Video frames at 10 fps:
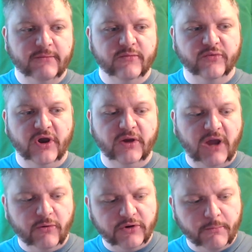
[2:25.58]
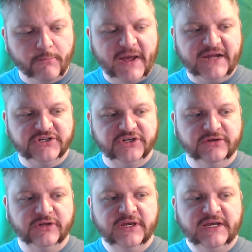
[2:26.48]
but I would
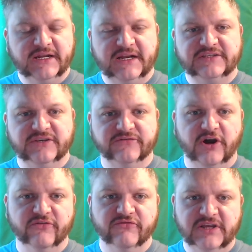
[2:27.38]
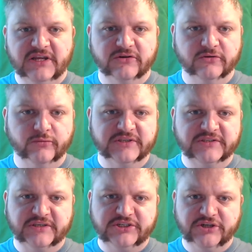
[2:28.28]
imagine, unless you've got a really good
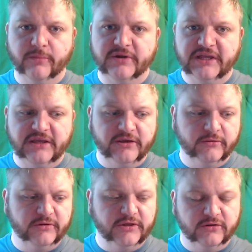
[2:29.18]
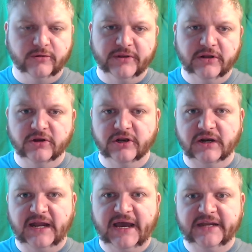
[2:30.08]
whiskey shop near you, you're going to be looking
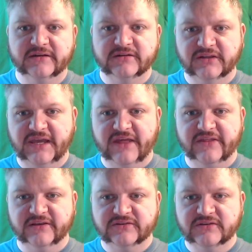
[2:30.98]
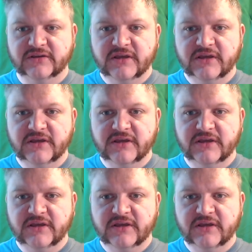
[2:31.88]
online to get this.